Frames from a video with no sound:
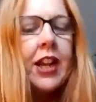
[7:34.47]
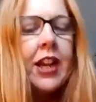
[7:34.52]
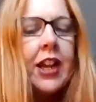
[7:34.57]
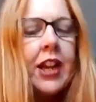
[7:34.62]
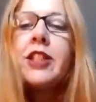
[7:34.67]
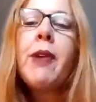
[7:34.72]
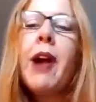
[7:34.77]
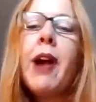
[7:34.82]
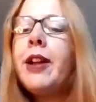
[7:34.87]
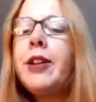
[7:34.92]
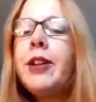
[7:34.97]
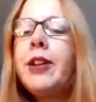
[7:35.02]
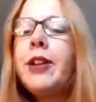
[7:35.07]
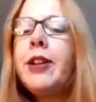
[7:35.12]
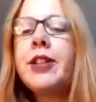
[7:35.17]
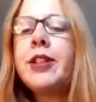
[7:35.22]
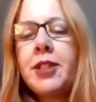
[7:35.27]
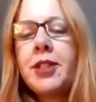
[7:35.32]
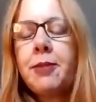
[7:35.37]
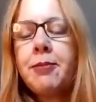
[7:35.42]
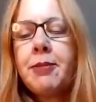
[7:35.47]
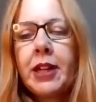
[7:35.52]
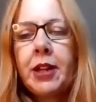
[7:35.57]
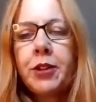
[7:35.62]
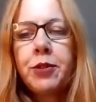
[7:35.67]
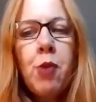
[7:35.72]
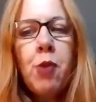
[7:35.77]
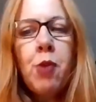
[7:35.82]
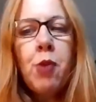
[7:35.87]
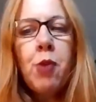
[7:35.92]
So somebody
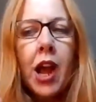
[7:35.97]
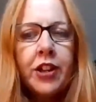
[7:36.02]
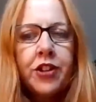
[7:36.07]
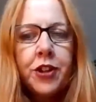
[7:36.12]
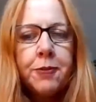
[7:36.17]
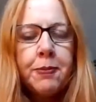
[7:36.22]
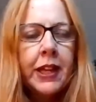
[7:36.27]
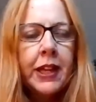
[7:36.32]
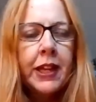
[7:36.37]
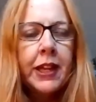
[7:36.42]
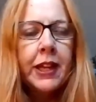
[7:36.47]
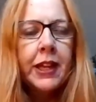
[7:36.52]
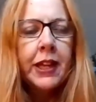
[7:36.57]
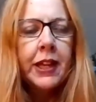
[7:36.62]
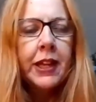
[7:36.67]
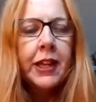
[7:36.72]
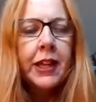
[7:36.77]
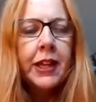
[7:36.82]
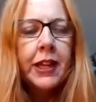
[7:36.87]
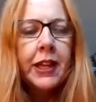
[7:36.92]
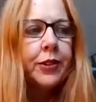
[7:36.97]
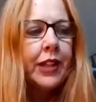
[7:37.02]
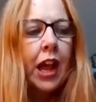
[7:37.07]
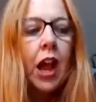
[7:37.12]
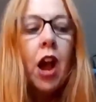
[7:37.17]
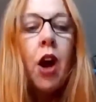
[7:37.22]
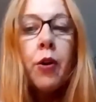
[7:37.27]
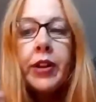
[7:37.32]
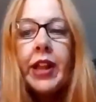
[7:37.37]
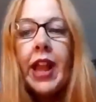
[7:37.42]
goes, why don't you just be a cafe? So I was
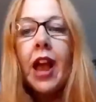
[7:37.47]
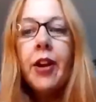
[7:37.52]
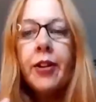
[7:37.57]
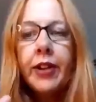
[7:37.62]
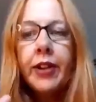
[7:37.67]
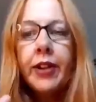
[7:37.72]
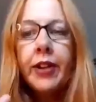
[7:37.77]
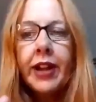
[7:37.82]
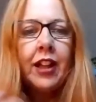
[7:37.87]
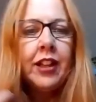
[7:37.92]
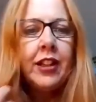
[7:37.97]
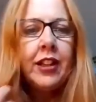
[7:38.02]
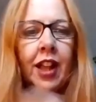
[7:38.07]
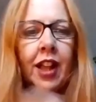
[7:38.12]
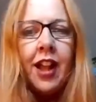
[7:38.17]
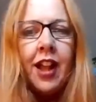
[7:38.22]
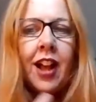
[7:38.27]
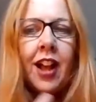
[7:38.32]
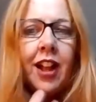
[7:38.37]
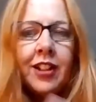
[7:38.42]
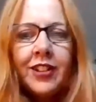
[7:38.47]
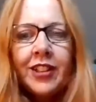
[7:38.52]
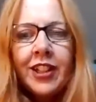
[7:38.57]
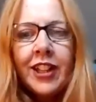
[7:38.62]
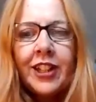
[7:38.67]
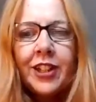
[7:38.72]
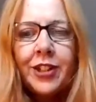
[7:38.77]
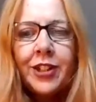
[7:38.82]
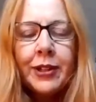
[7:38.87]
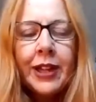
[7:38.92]
like, oh yeah, okay, I'll
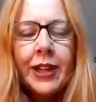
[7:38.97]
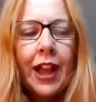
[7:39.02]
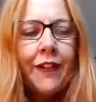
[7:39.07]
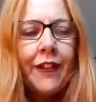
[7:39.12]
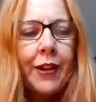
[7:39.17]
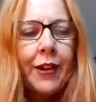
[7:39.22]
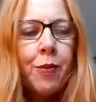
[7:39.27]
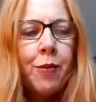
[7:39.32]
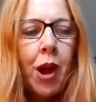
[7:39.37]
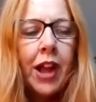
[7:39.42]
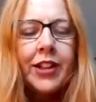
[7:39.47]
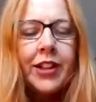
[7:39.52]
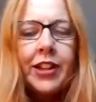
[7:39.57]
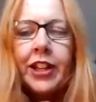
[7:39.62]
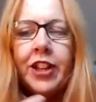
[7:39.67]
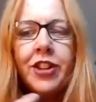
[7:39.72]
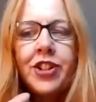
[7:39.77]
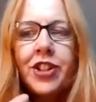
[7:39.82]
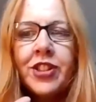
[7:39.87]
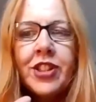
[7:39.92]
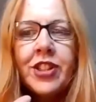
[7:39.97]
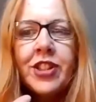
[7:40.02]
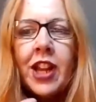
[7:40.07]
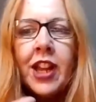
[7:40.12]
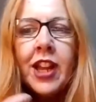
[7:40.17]
turn it into a cafe. Why don't you just,